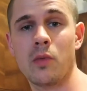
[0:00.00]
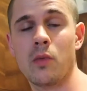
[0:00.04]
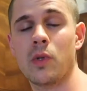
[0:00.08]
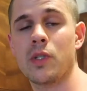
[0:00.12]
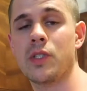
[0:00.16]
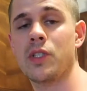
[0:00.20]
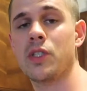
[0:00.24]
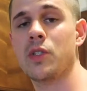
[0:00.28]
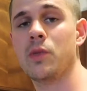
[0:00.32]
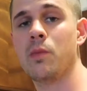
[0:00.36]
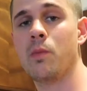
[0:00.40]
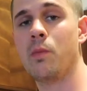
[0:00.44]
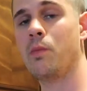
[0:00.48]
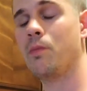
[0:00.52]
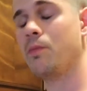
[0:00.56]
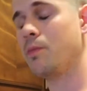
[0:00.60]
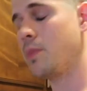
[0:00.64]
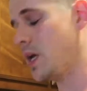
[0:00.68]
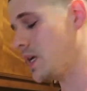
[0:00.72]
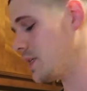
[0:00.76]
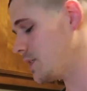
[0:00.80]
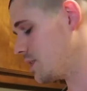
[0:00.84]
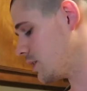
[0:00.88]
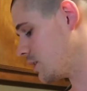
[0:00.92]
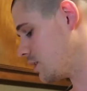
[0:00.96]
which is
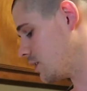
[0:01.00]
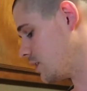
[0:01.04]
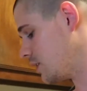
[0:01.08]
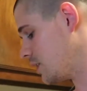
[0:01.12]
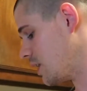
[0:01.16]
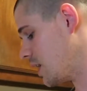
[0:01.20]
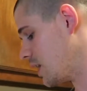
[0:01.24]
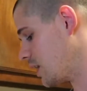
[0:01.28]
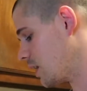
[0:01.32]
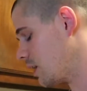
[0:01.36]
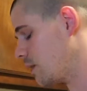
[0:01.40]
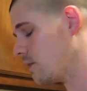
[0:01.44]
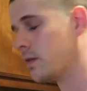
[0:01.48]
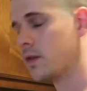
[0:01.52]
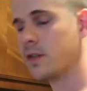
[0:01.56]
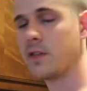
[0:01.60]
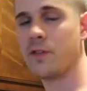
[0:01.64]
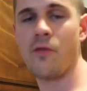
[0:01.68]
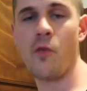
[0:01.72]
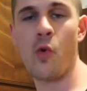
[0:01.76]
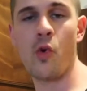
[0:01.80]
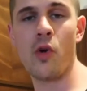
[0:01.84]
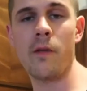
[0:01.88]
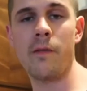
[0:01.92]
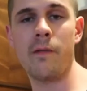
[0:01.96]
basically like, if it's
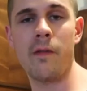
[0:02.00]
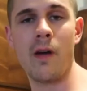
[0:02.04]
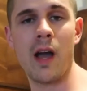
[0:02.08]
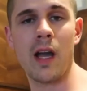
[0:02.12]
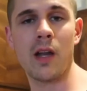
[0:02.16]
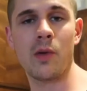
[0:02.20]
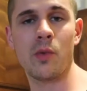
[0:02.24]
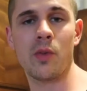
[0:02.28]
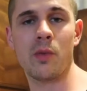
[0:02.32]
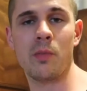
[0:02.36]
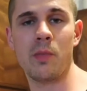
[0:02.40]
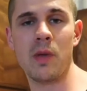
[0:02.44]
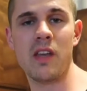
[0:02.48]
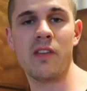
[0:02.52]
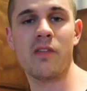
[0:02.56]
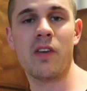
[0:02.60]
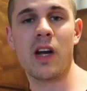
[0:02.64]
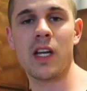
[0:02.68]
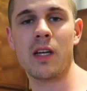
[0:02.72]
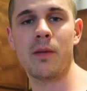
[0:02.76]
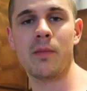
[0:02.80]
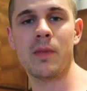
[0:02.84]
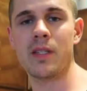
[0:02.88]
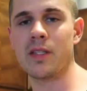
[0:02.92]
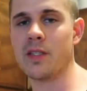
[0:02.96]
fortified with B
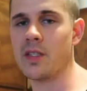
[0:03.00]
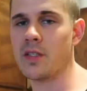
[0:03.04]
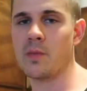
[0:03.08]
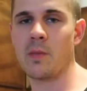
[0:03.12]
vitamins,